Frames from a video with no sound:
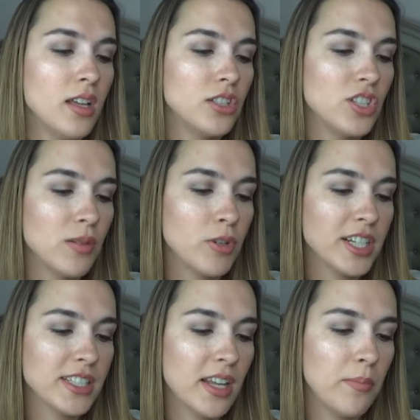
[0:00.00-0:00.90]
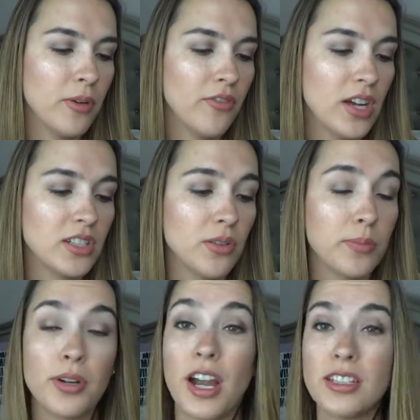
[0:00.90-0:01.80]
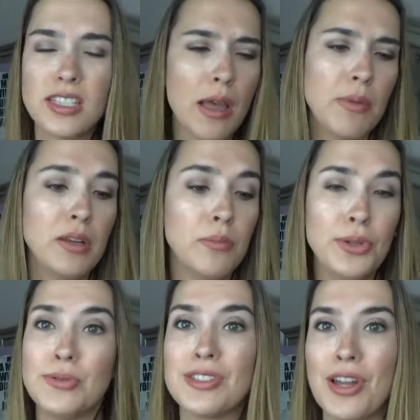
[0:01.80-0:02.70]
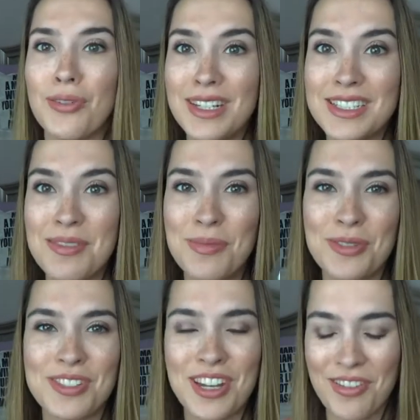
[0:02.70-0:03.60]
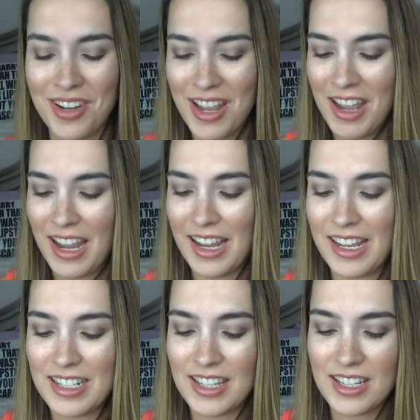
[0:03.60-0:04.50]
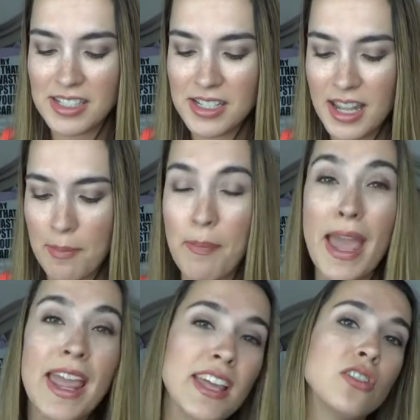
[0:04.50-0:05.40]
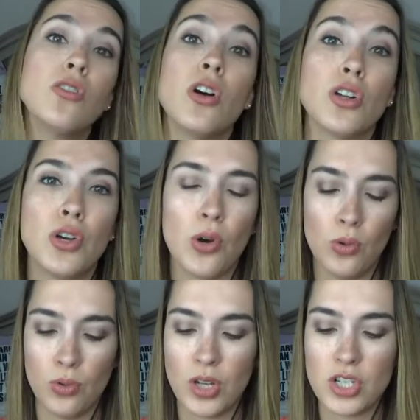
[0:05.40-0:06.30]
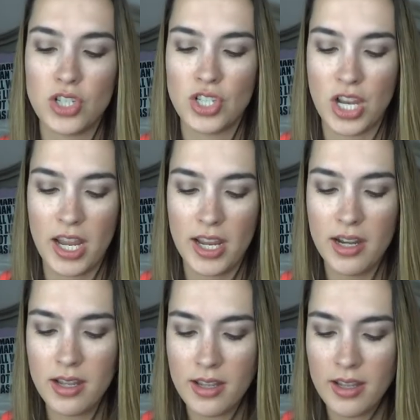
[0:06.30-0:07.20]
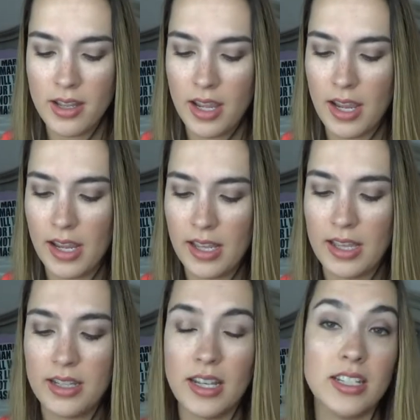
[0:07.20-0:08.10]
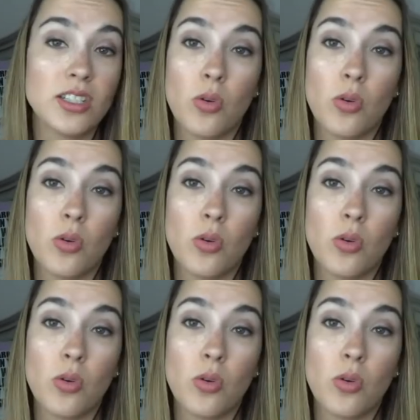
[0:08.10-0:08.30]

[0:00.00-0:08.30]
Shimmering Skin Perfector Press. I mean, Moonstone. It's a Moonstone. And this is a pale gold shade, and it's